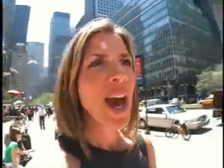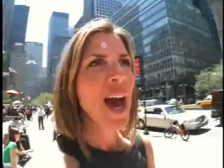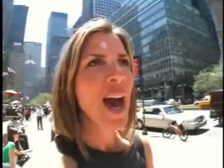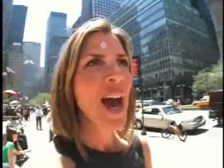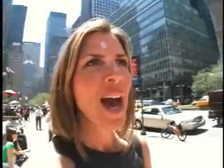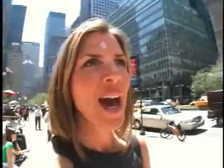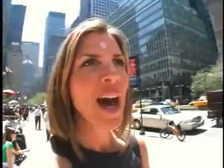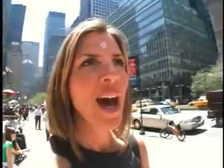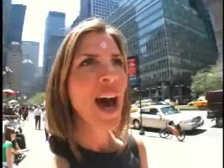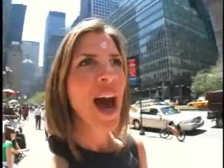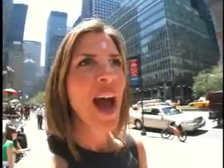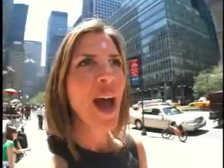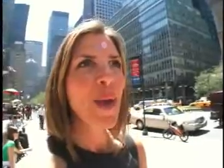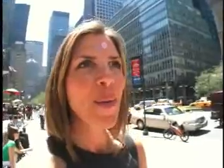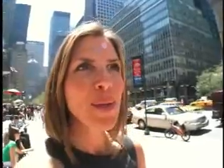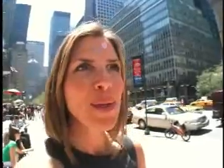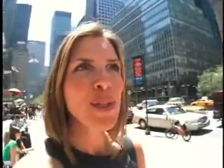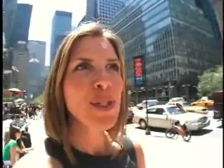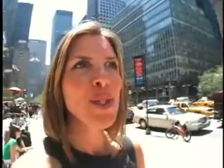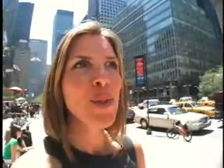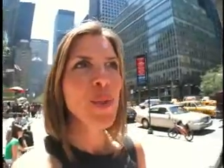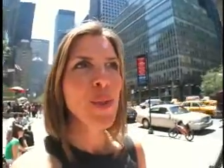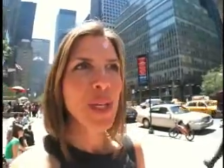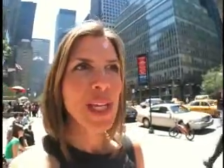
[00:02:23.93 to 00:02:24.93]
I
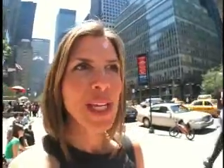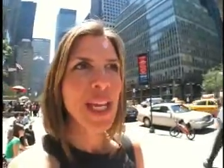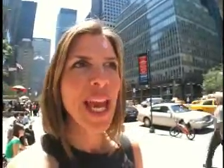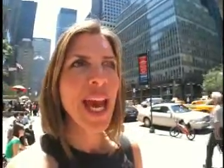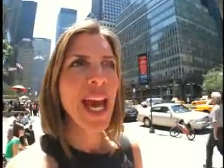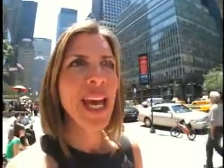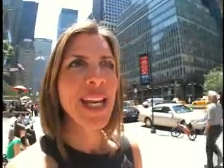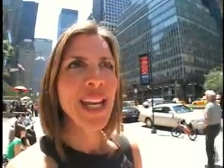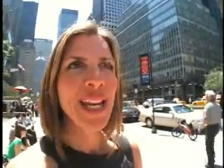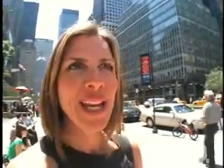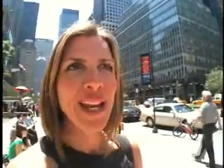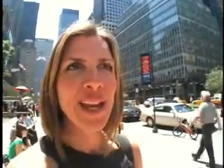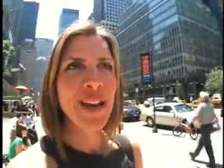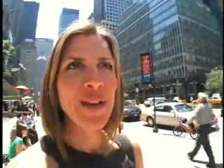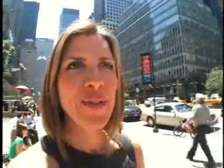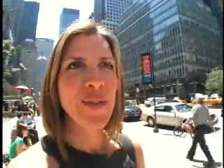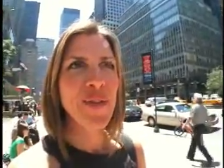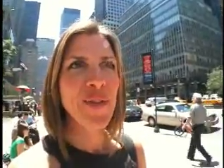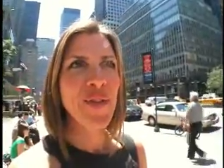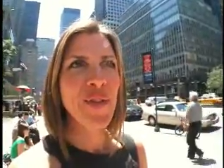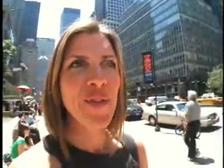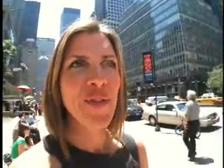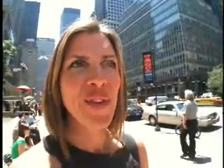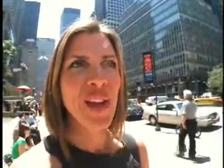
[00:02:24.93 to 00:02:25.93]
would do it again if
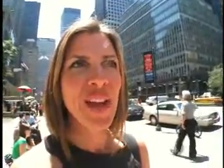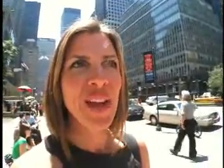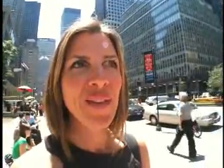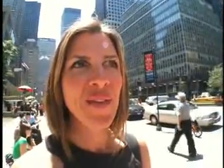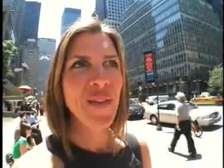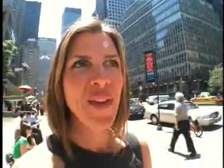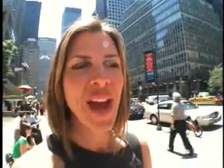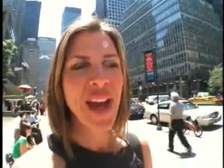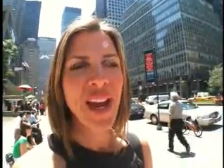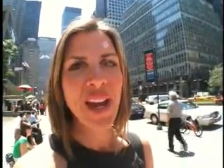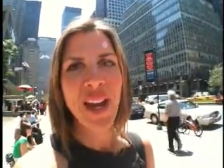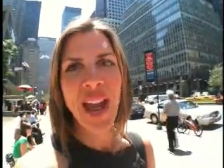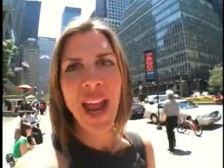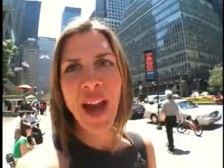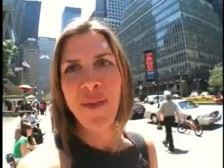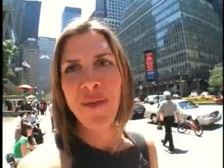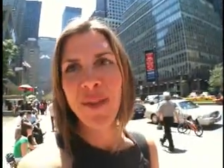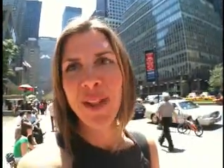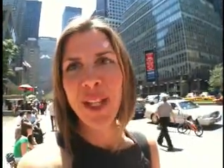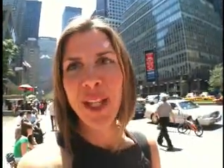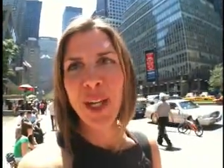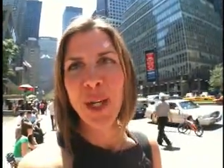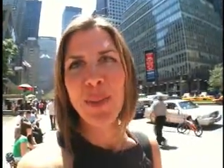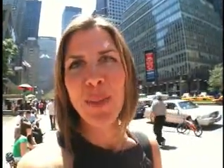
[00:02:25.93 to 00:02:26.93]
I could
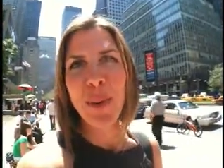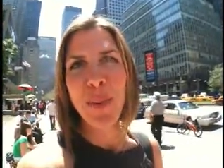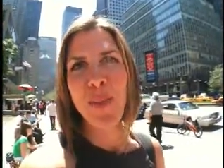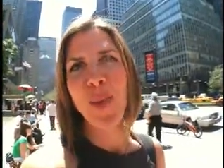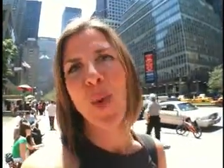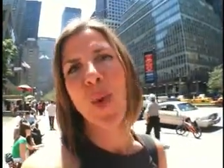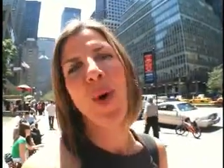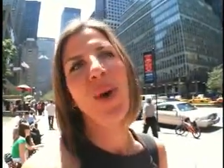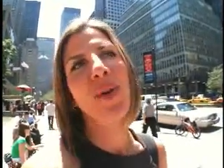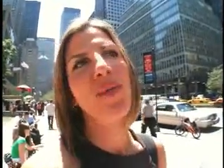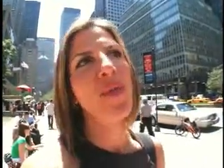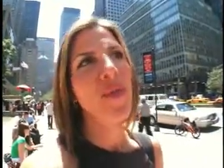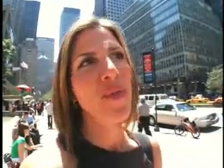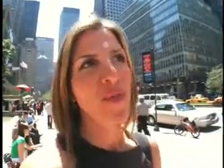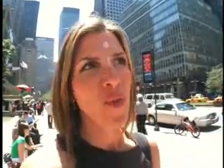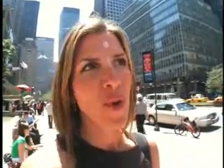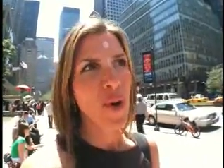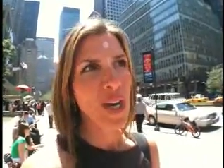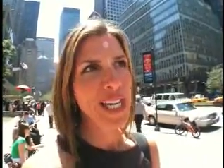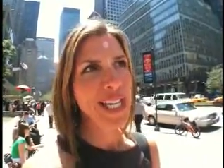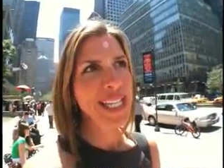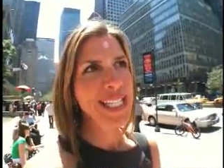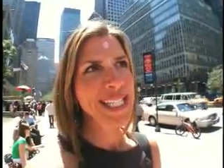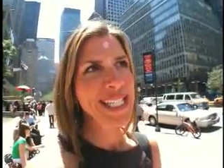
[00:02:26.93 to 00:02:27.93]
have a little bit more of a
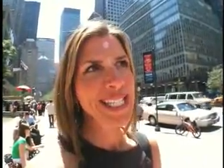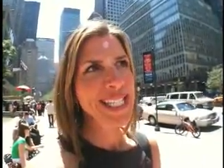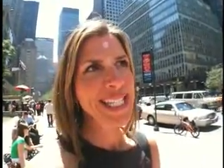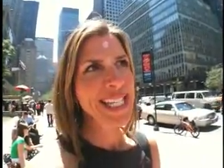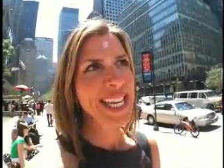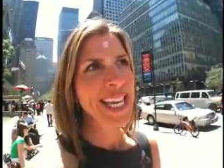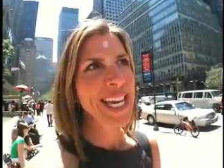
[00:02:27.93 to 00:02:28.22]
voice.